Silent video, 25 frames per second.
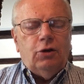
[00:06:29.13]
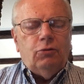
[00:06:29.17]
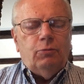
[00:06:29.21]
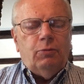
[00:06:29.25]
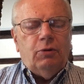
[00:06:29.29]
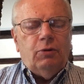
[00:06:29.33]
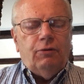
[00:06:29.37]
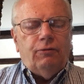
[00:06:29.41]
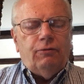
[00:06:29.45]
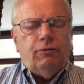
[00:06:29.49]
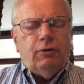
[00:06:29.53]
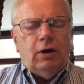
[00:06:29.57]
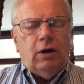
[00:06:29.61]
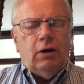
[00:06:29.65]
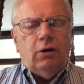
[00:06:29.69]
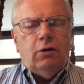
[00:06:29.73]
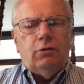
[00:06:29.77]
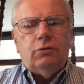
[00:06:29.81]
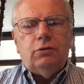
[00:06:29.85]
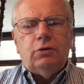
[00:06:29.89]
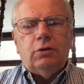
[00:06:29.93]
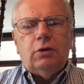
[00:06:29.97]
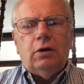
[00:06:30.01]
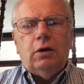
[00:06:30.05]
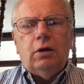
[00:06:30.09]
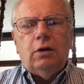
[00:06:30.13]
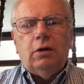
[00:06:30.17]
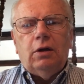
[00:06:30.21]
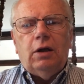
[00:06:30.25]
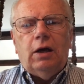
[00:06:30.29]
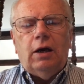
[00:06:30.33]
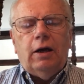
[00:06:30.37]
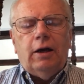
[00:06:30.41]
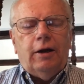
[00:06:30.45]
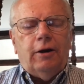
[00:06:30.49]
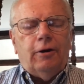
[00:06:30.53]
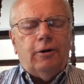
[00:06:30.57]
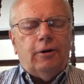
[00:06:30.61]
you be found a
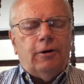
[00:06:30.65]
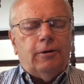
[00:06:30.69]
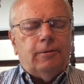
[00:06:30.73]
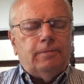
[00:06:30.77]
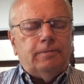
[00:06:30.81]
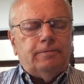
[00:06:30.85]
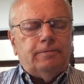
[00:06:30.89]
liar.